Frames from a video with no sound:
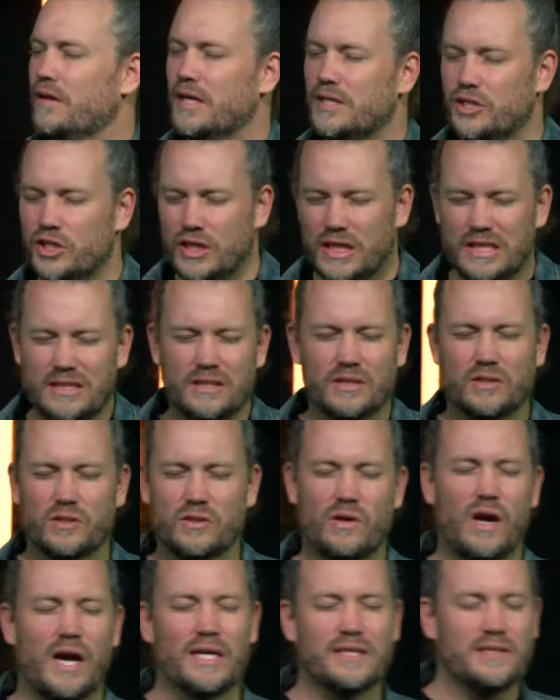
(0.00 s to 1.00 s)
that Jesus
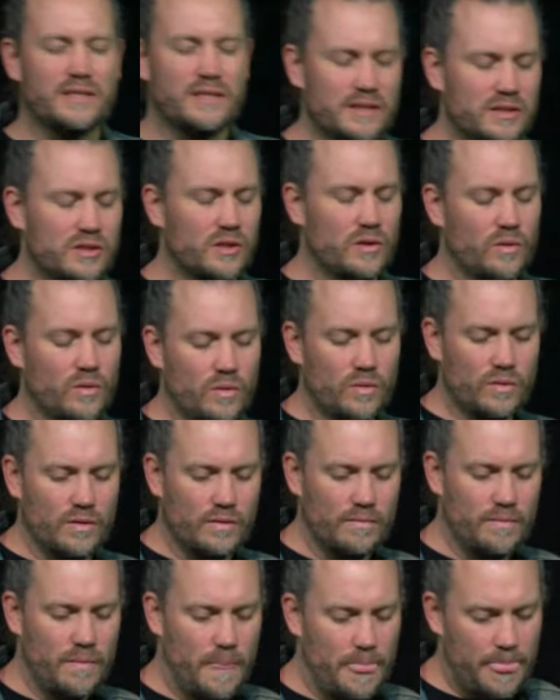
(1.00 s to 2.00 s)
Christ is
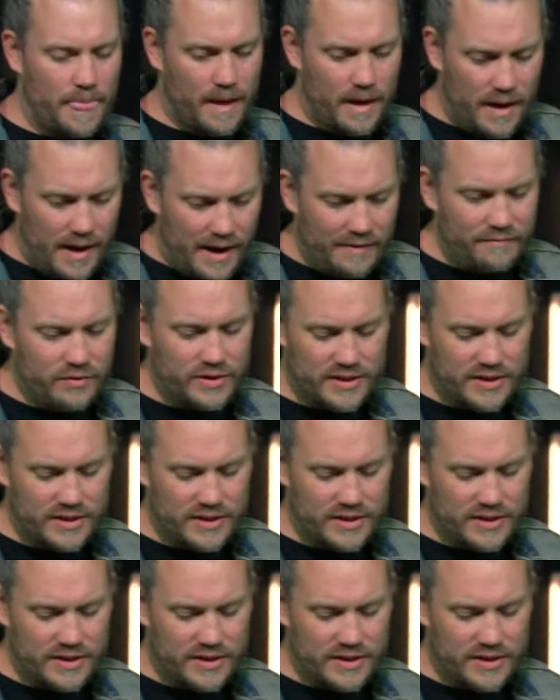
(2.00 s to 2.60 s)
Lord. And